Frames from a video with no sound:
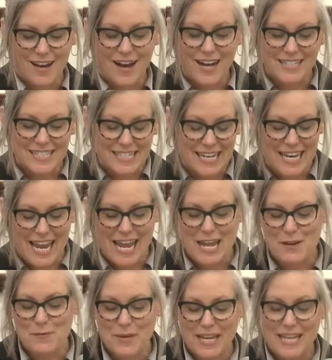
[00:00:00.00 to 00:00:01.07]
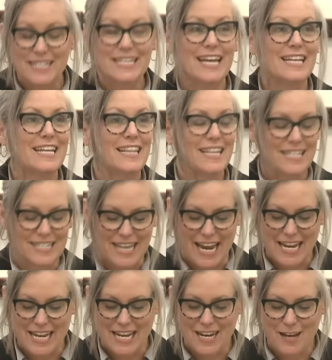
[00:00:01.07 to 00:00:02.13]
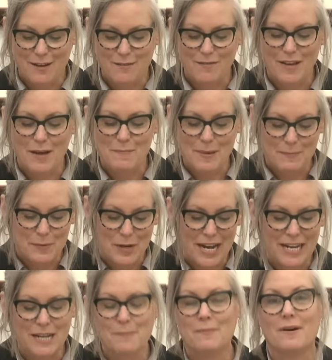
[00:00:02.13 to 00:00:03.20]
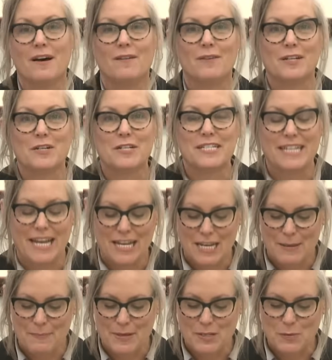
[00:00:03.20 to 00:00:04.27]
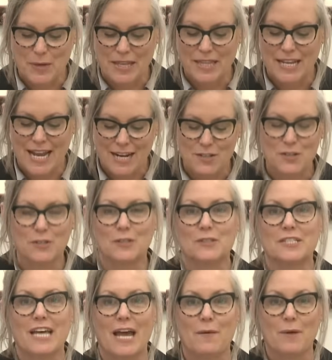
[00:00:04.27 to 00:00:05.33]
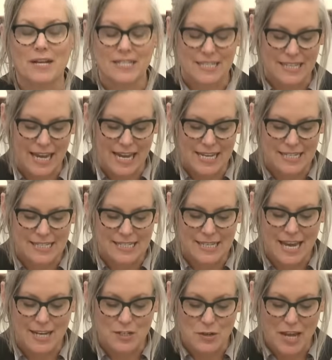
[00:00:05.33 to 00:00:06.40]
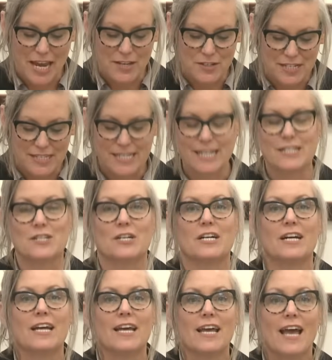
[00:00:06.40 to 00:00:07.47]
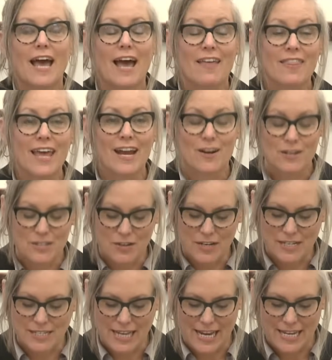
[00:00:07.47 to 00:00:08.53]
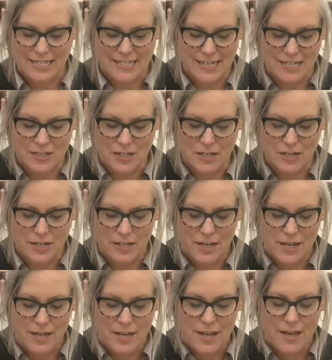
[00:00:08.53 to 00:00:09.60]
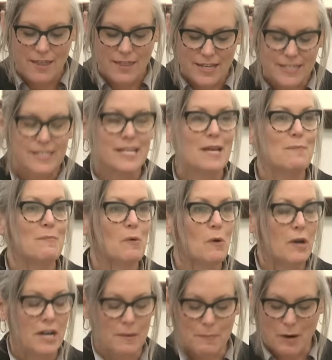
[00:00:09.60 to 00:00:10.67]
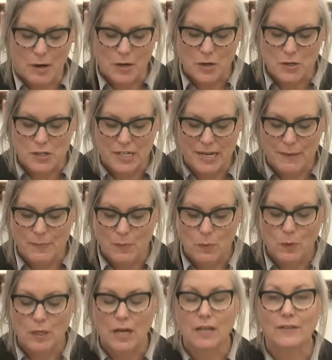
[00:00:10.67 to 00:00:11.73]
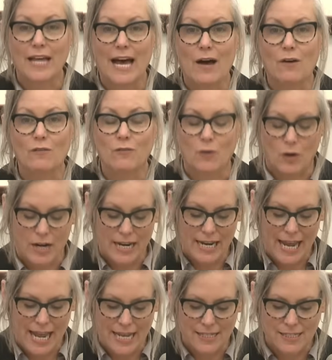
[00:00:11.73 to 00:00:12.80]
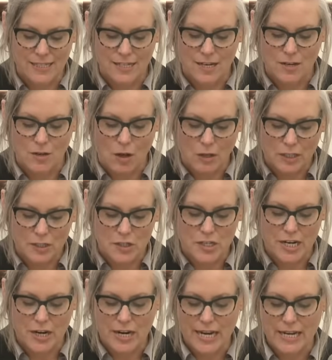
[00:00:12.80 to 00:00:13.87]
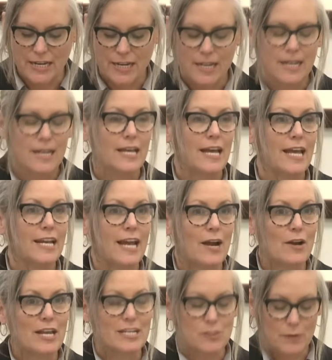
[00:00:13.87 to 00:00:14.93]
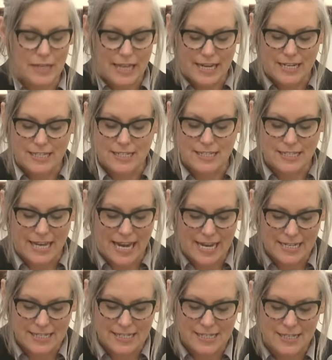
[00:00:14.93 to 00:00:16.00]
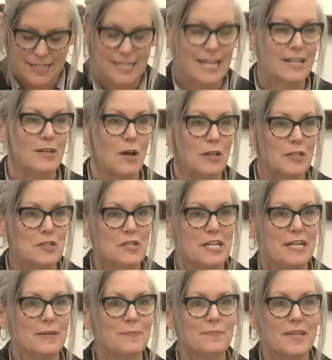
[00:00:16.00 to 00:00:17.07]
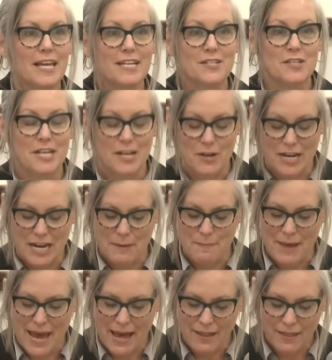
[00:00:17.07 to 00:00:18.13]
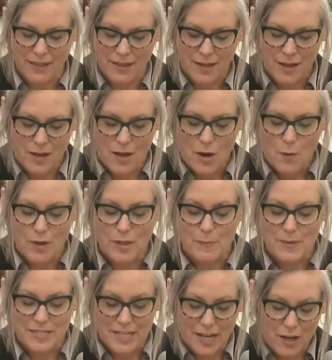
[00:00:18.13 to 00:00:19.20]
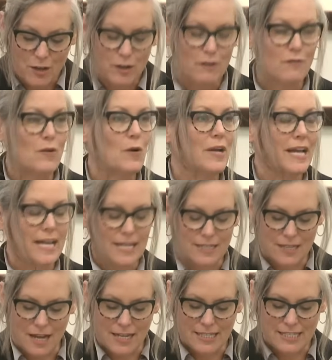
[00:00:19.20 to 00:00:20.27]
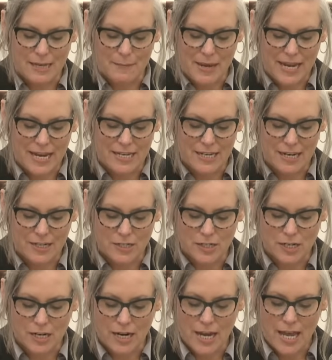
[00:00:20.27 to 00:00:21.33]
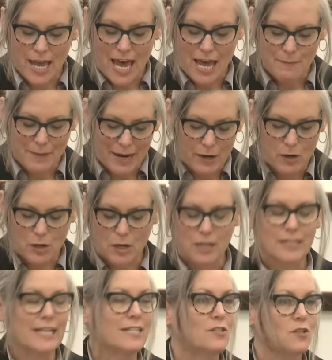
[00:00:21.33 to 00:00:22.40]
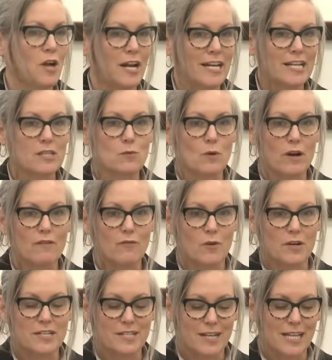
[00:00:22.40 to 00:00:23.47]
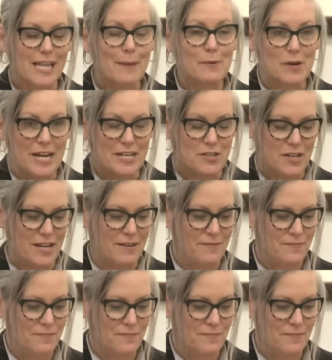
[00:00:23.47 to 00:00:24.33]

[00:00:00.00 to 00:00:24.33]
On Sunday, we attended the signing of a memorandum of understanding between the National Taiwan Science Education Center and the Arizona Science Center. This important partnership will allow for enhanced knowledge sharing in areas related to science, technology, engineering, and math, with a particular focus on semiconductor and microelectronics workforce collaboration.